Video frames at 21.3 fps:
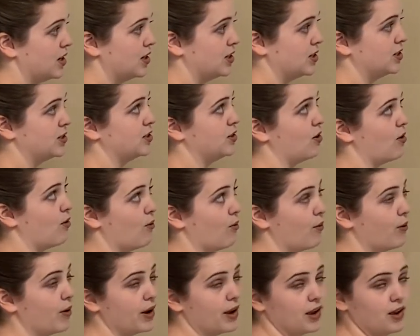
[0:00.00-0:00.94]

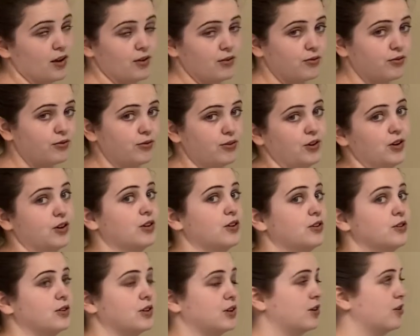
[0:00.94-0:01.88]
So if you're
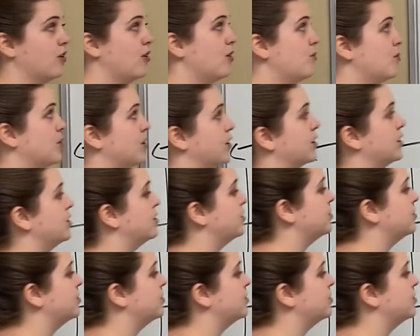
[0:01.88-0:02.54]
doing your homework and you